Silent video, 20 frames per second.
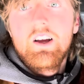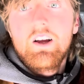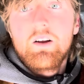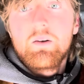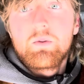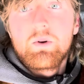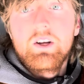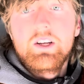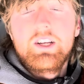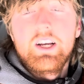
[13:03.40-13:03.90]

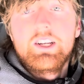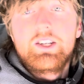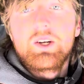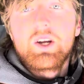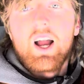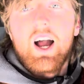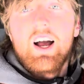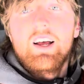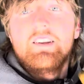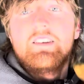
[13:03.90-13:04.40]
appreciate you
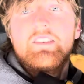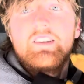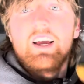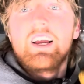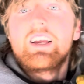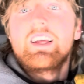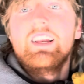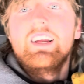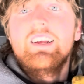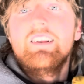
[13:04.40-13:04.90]
guys.
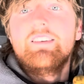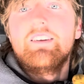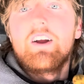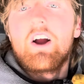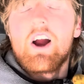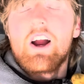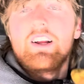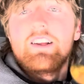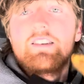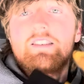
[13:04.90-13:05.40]
Take it easy. All
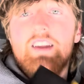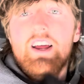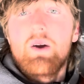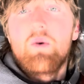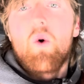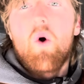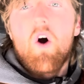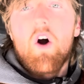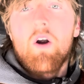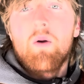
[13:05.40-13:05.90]
right. Stay
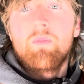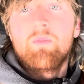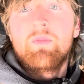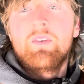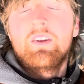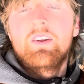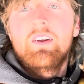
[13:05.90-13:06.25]
warm.